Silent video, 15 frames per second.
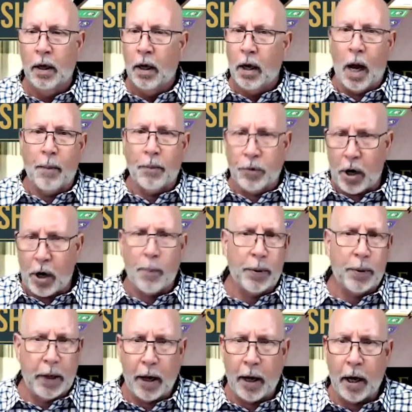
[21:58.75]
I'm dropping
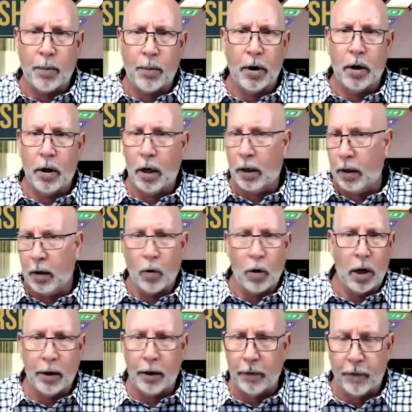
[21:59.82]
the hammer, or I'm gonna or I'm
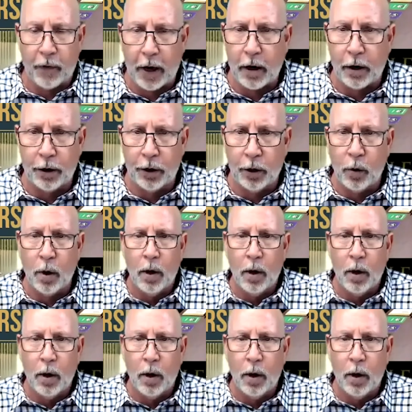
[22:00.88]
gonna fire you.